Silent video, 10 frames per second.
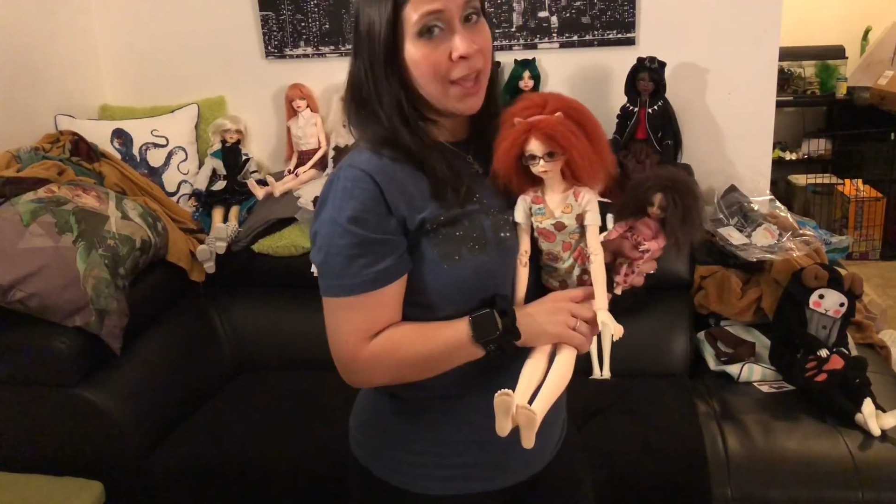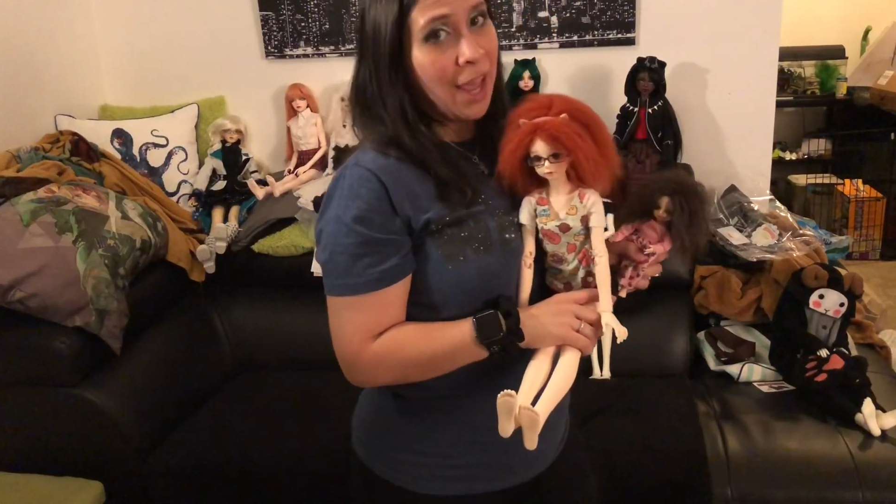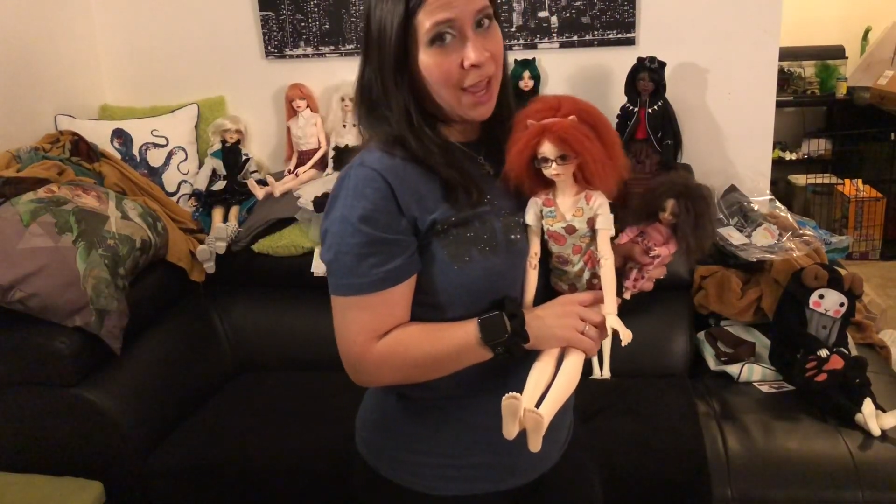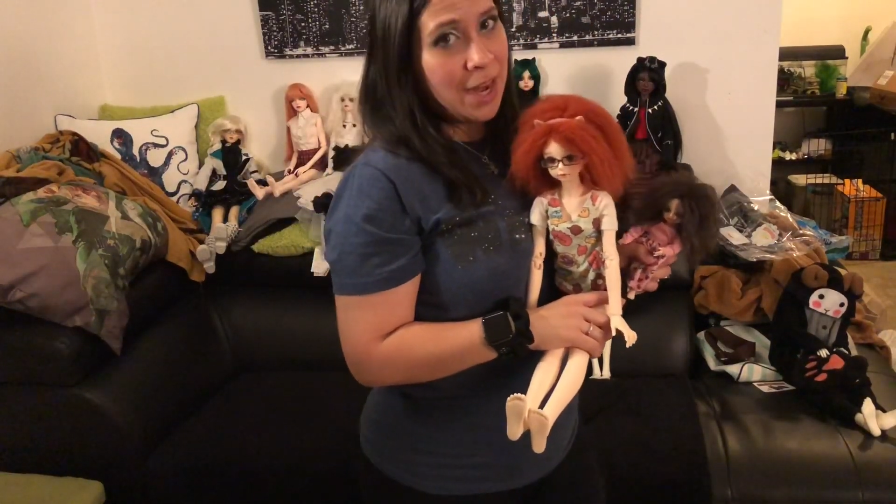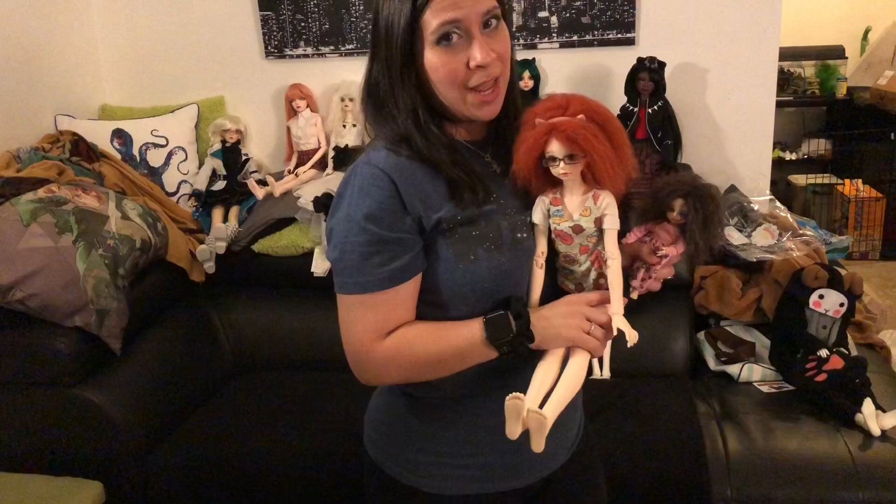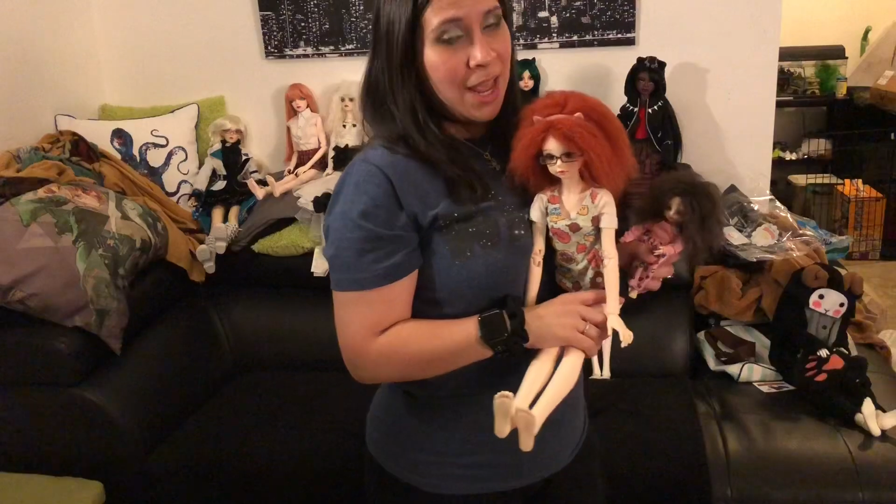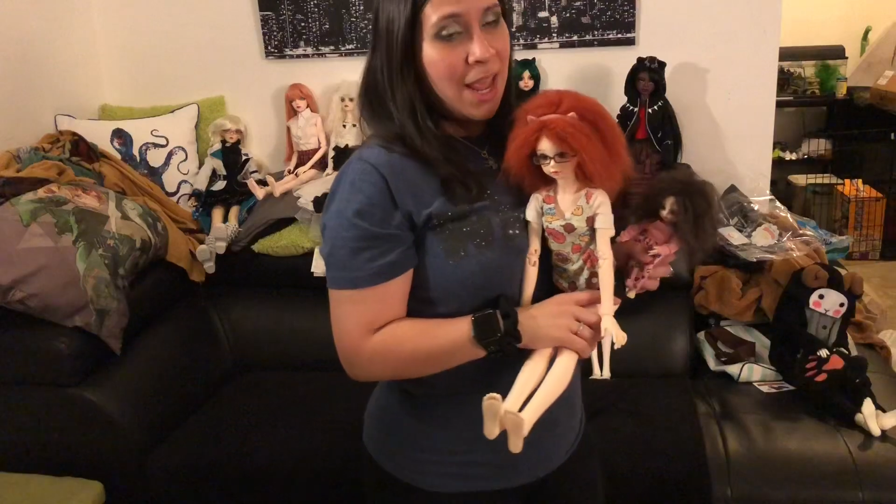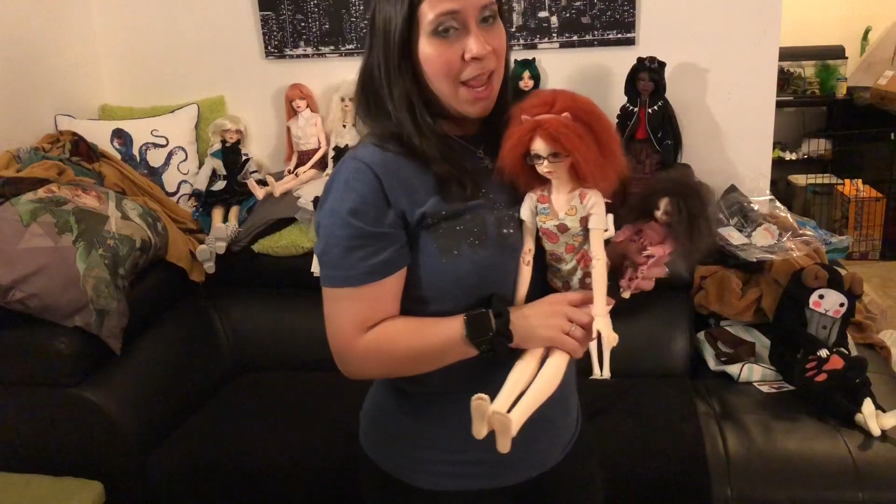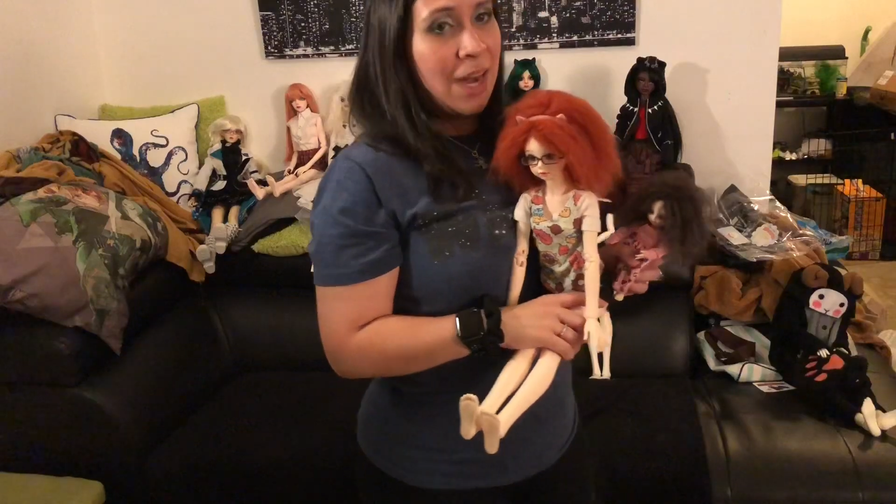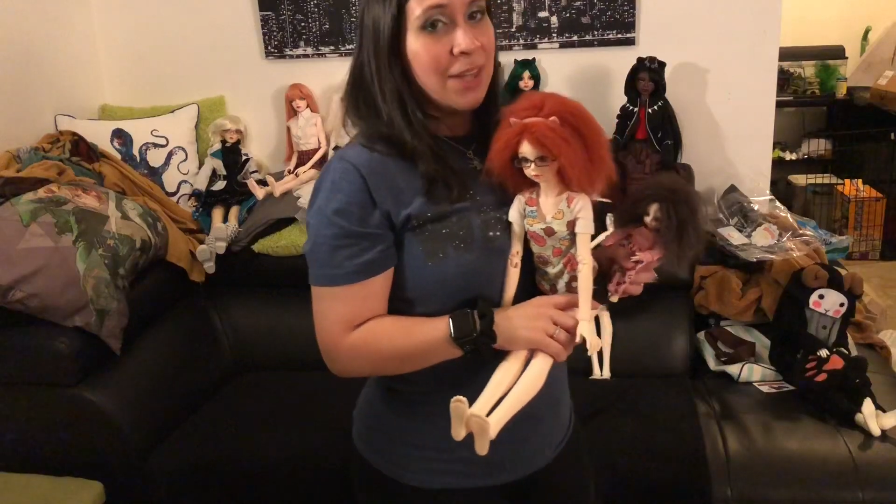again,
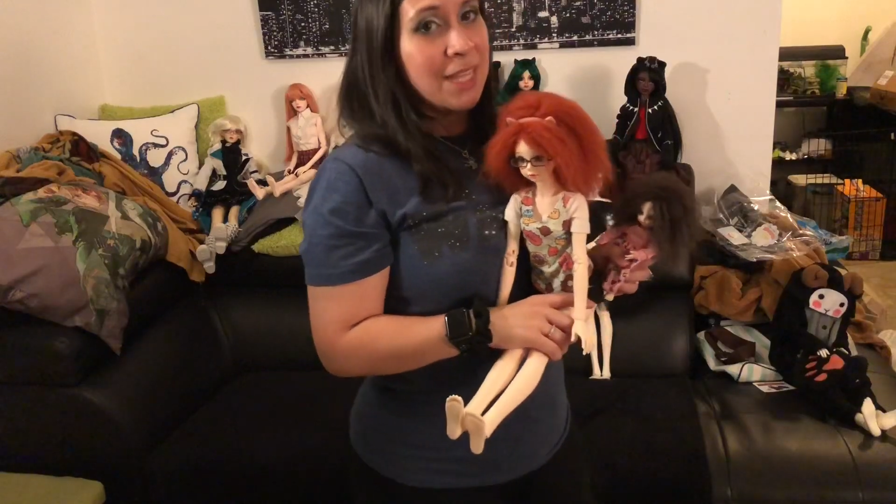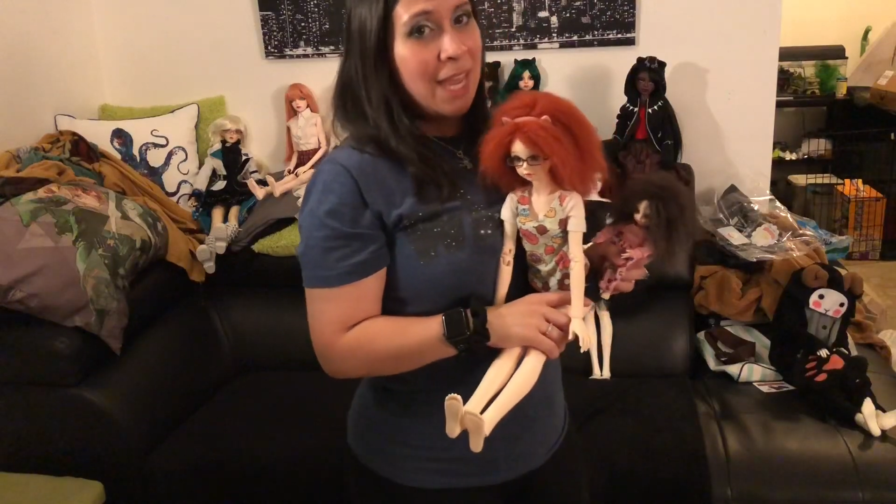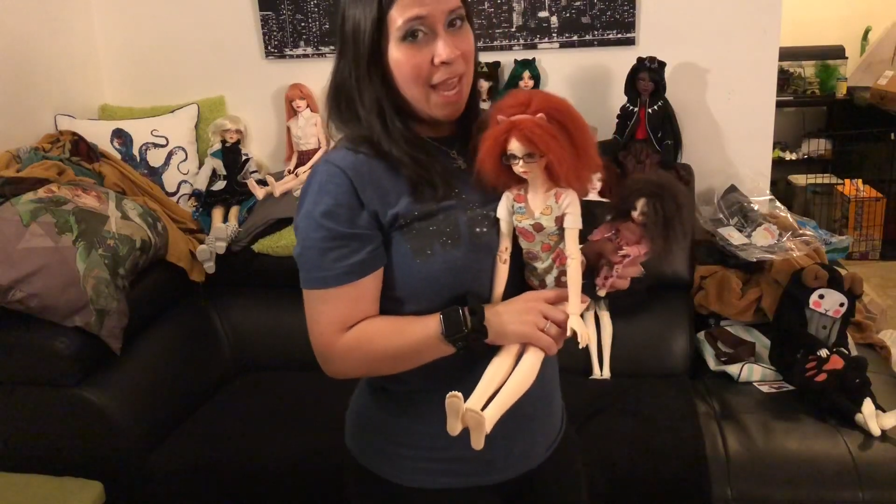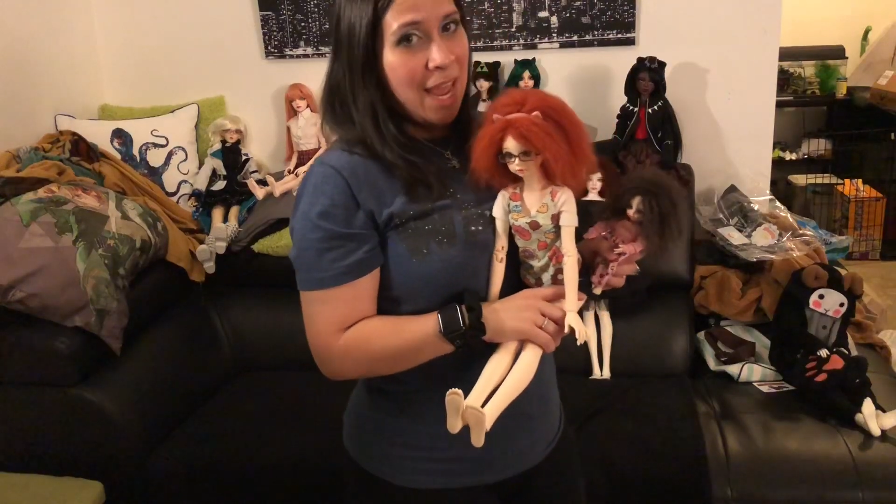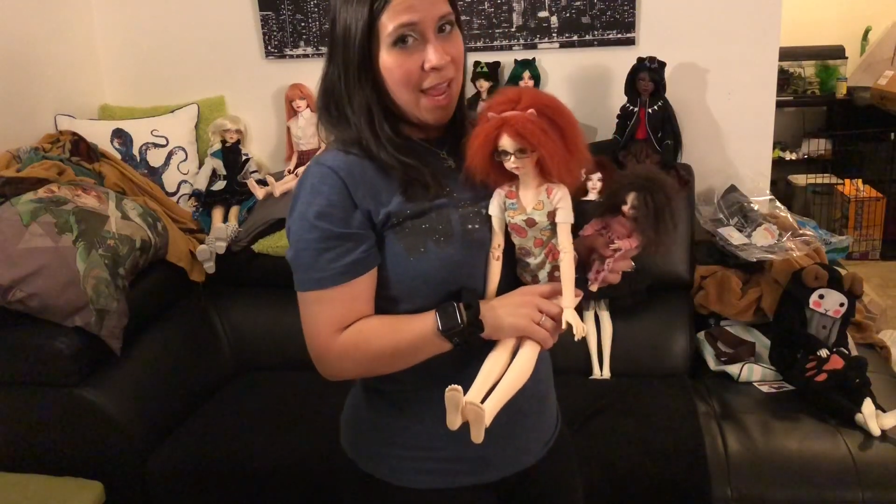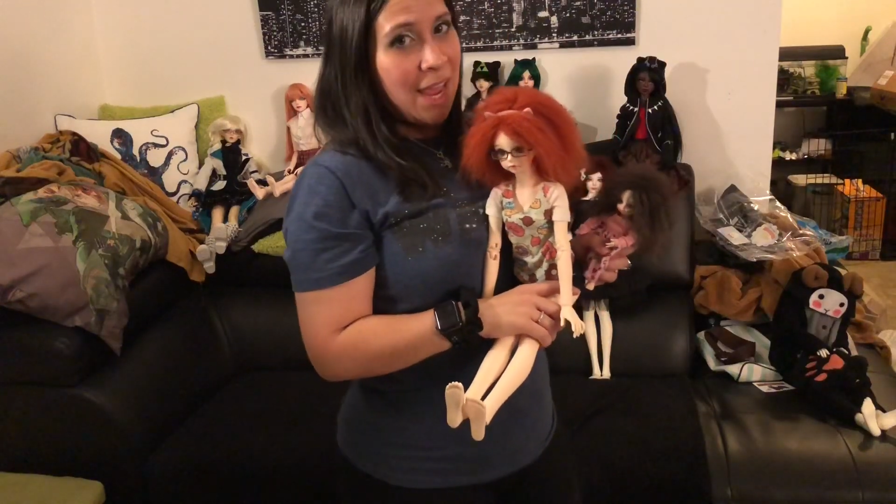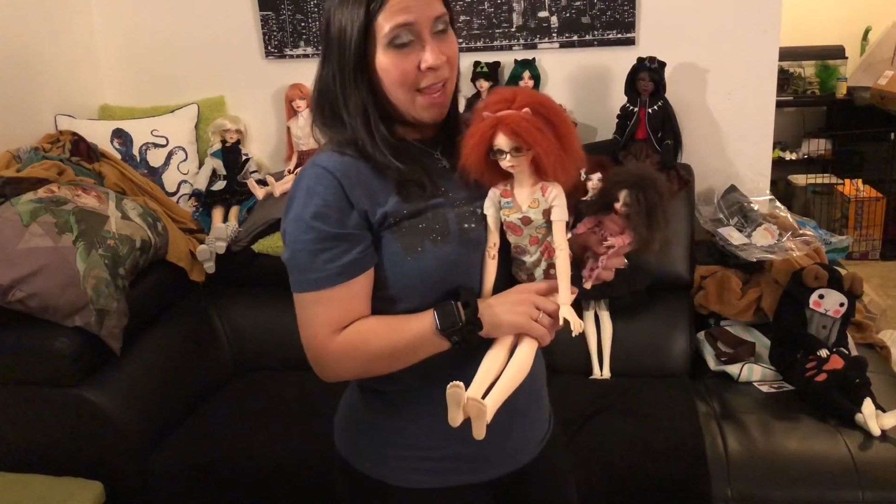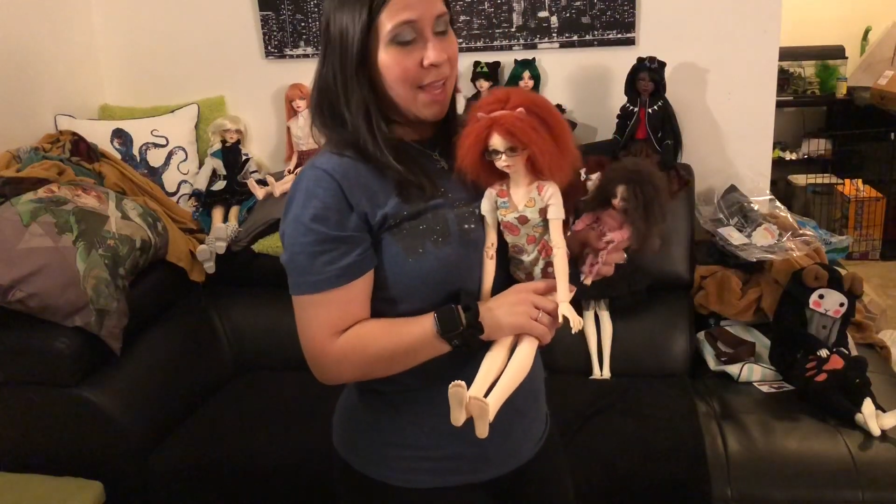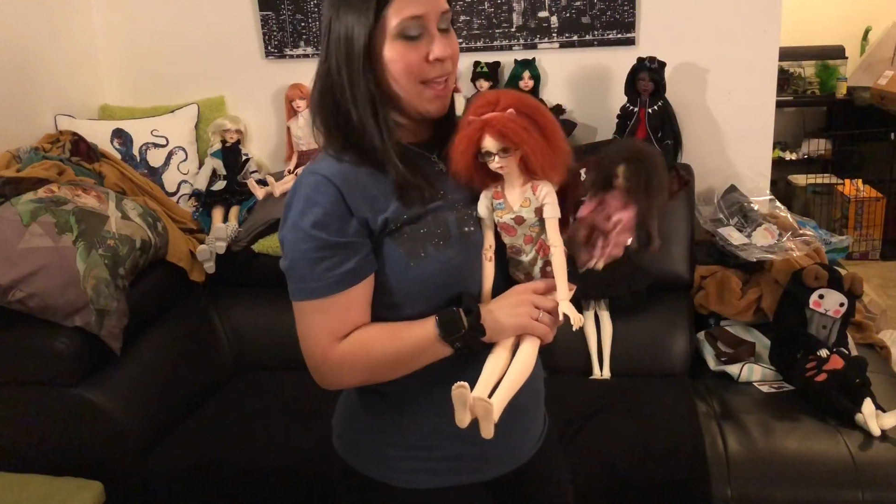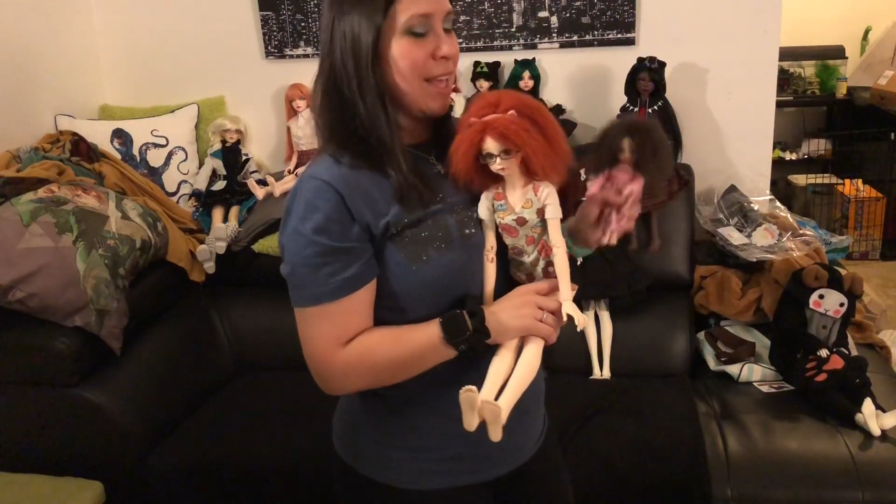and I was like,
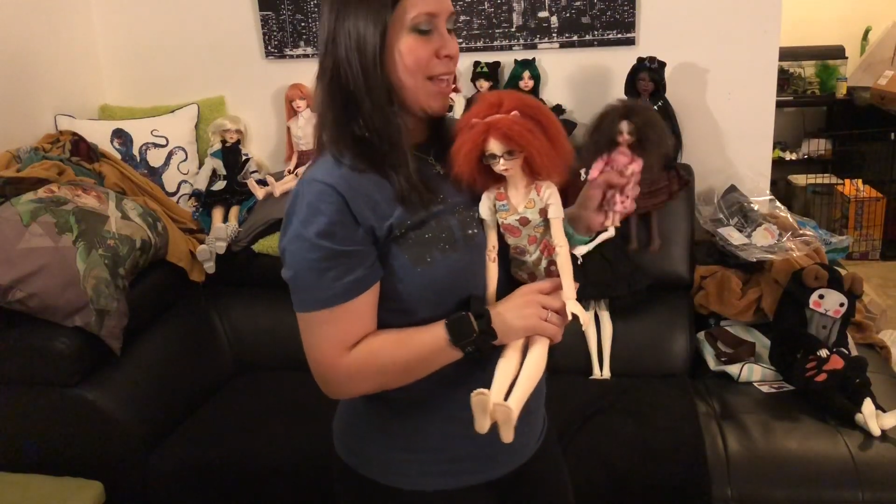hey,